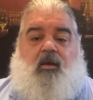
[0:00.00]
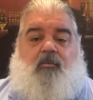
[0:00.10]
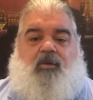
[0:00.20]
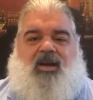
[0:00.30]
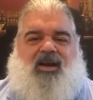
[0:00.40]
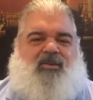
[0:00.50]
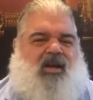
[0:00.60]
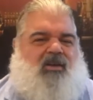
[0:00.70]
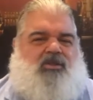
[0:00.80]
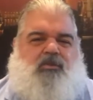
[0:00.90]
But I,
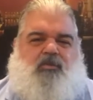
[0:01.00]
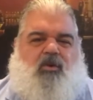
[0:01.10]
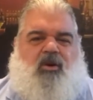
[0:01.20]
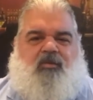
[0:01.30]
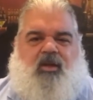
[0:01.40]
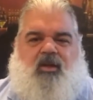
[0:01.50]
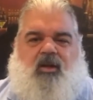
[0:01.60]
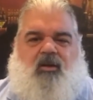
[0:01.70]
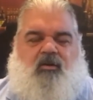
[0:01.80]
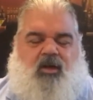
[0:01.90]
I was just bored of it, you
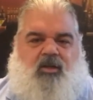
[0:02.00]
know.